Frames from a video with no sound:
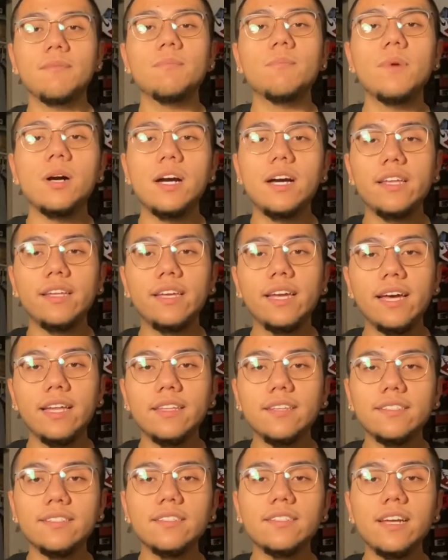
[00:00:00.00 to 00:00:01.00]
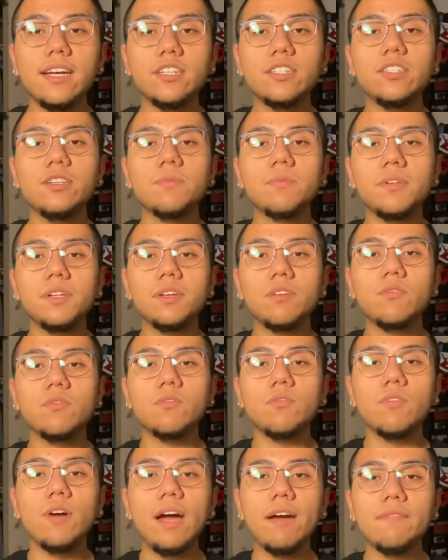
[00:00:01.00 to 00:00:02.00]
But yeah, this is actually a really
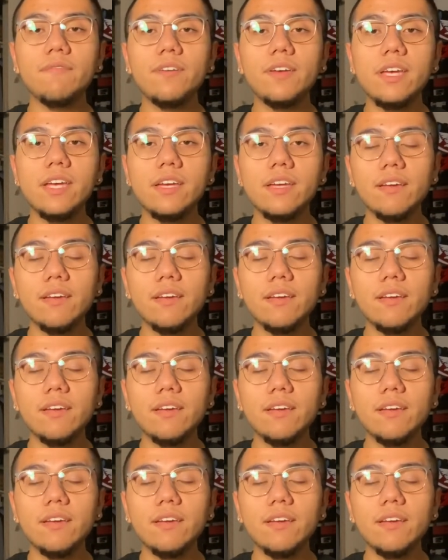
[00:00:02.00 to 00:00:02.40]
cool graphic.